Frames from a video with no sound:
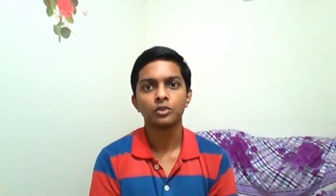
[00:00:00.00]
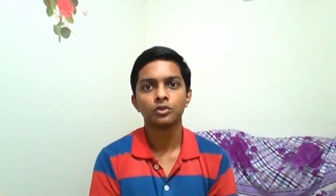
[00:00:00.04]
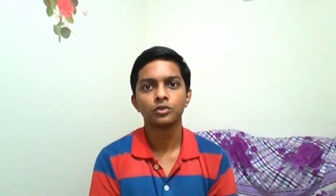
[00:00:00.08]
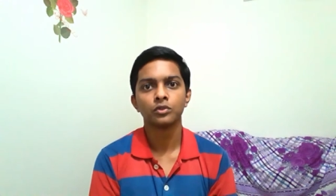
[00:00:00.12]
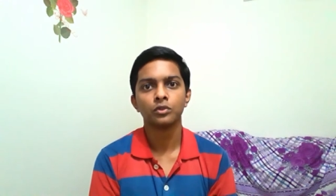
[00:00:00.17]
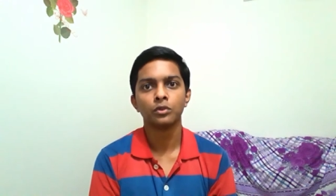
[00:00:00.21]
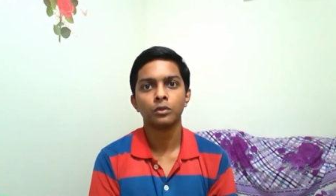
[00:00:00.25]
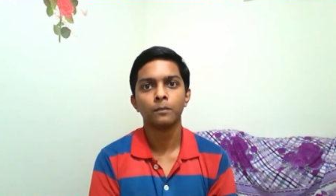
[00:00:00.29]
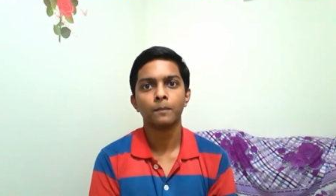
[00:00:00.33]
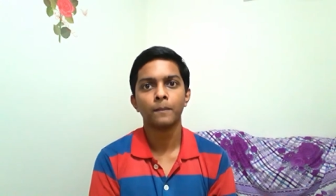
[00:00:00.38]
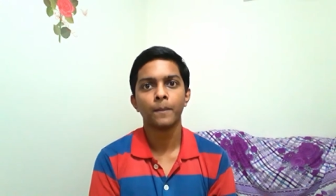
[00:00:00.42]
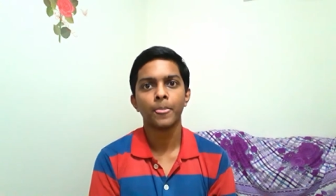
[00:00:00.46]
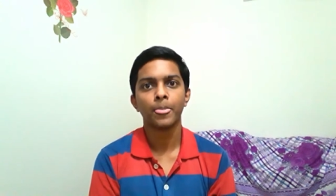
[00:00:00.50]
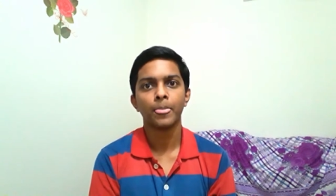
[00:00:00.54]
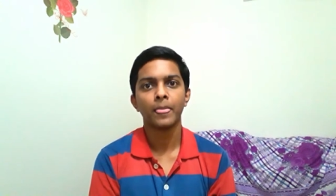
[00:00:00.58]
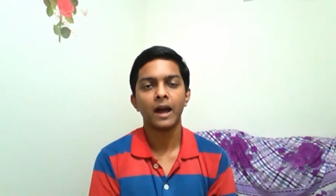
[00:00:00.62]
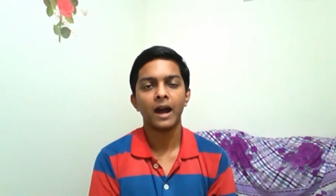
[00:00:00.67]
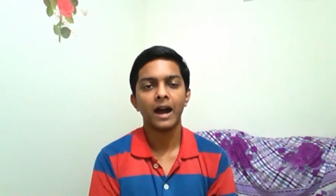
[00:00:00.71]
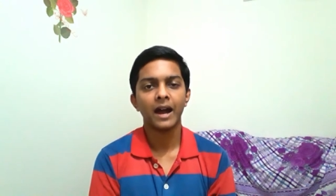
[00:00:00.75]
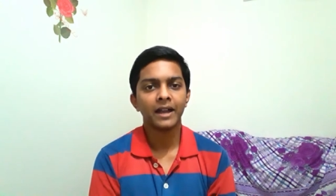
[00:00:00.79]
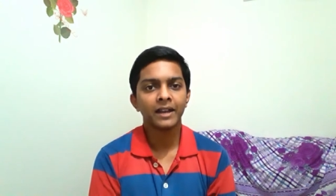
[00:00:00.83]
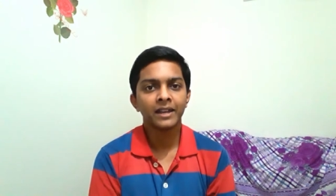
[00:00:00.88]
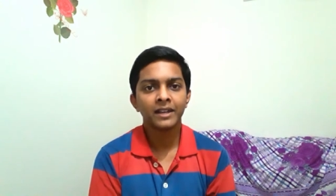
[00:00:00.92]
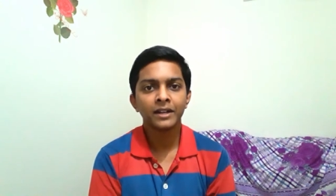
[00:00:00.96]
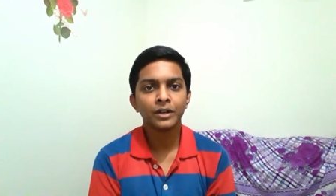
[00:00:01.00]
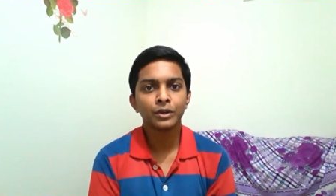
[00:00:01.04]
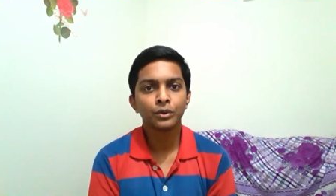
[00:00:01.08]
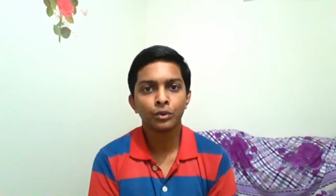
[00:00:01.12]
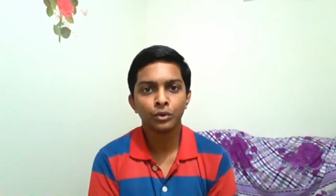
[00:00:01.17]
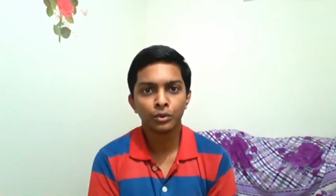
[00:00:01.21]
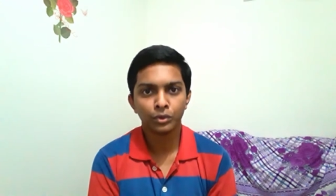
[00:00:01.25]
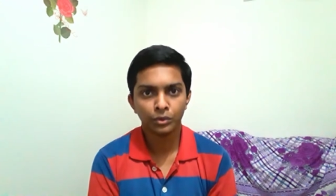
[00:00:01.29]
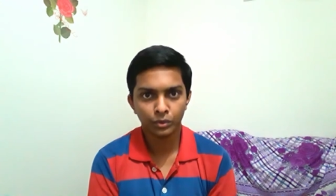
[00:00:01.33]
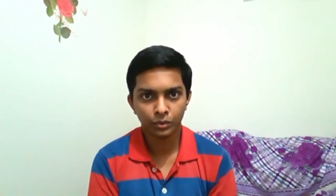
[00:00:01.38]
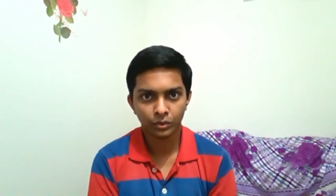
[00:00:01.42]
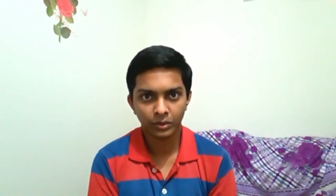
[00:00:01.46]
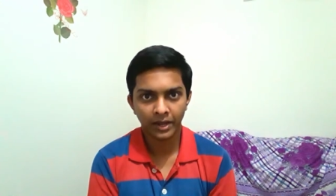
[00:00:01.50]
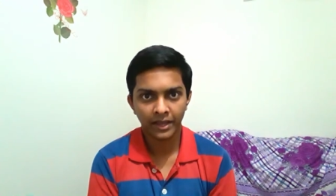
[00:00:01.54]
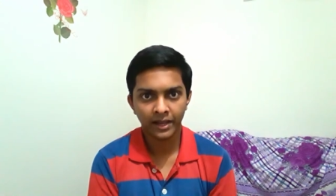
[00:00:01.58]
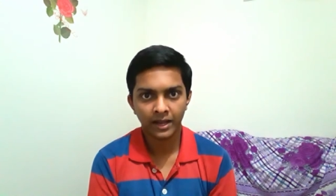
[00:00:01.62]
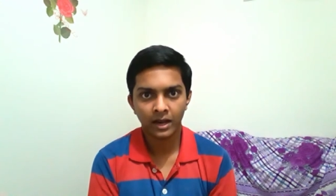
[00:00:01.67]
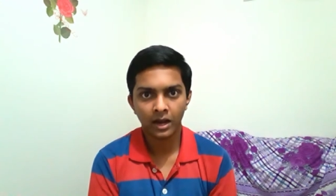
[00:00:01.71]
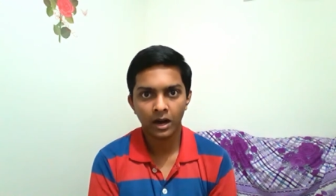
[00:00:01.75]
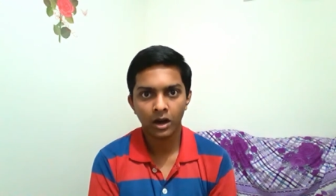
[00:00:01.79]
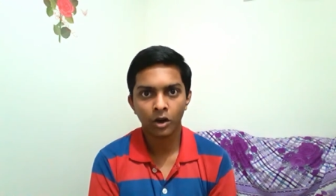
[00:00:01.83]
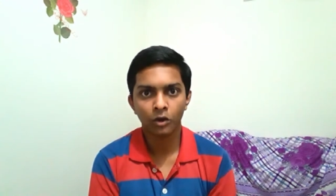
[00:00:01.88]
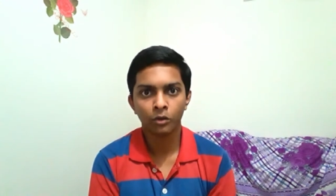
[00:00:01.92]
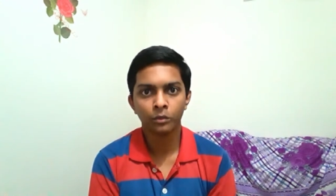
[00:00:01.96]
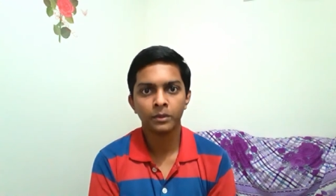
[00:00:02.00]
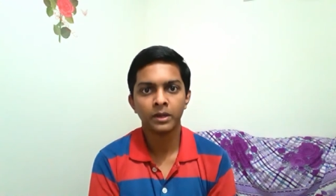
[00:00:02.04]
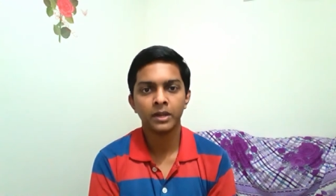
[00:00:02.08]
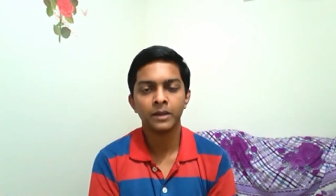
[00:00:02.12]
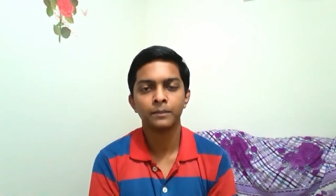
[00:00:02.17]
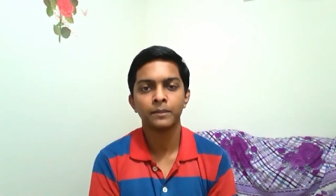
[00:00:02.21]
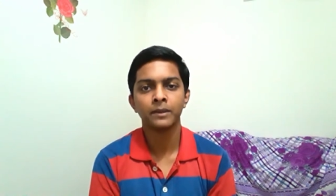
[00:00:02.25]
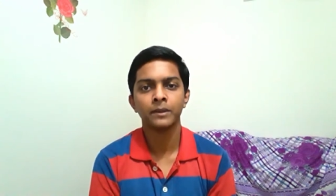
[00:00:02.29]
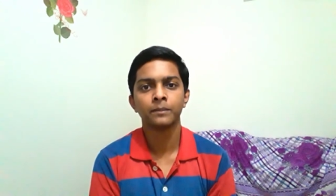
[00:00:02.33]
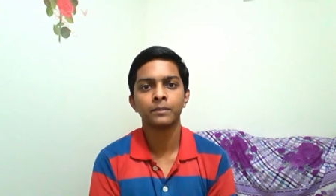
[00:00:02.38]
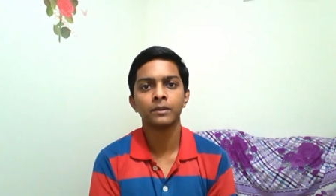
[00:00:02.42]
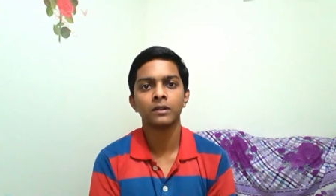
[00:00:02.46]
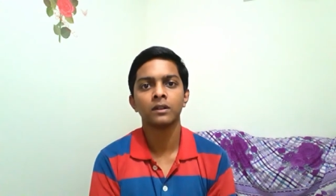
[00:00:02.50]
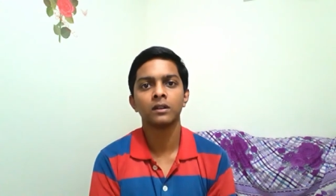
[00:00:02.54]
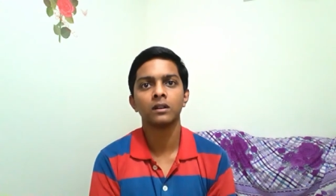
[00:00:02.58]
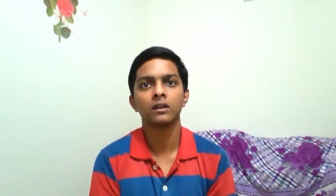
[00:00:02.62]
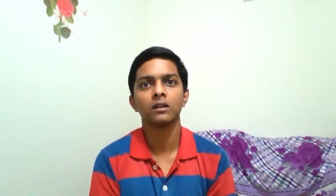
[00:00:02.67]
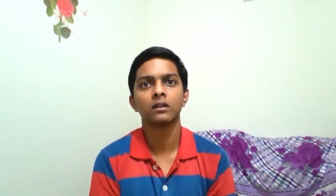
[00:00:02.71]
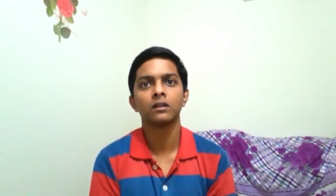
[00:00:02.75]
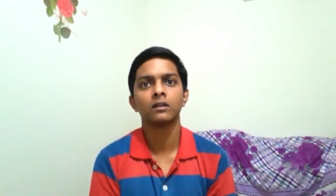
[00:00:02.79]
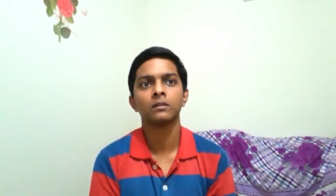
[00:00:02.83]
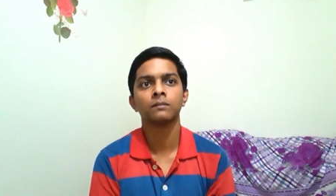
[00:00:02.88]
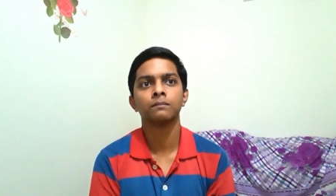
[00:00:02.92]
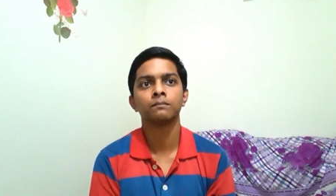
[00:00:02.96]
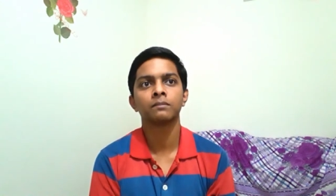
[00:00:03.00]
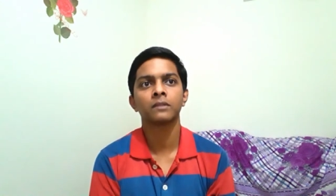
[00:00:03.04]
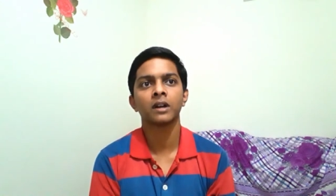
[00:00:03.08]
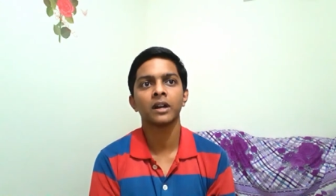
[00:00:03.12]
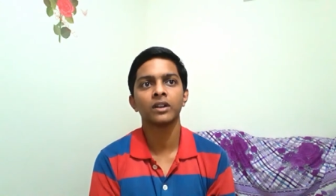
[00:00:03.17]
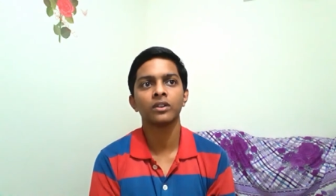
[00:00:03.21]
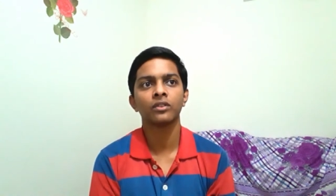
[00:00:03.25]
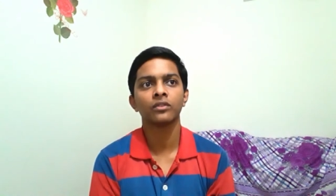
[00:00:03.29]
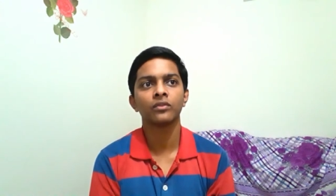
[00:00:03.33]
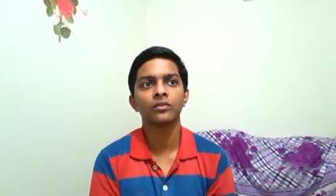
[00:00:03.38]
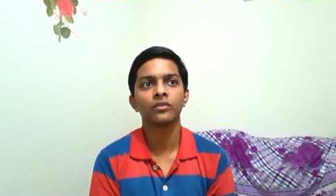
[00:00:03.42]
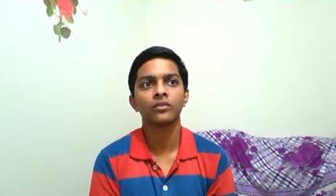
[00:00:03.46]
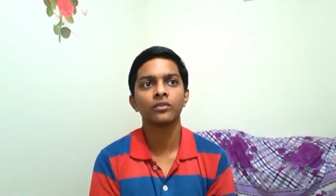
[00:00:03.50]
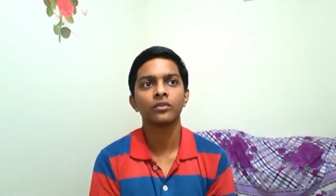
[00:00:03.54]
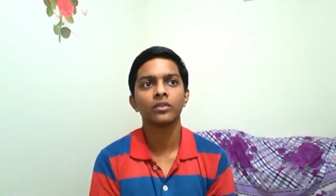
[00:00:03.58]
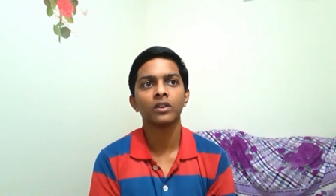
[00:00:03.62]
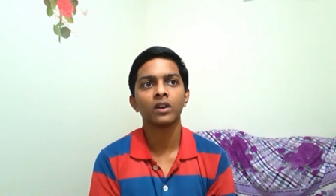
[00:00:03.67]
so i really don't know like how many people uh, kind of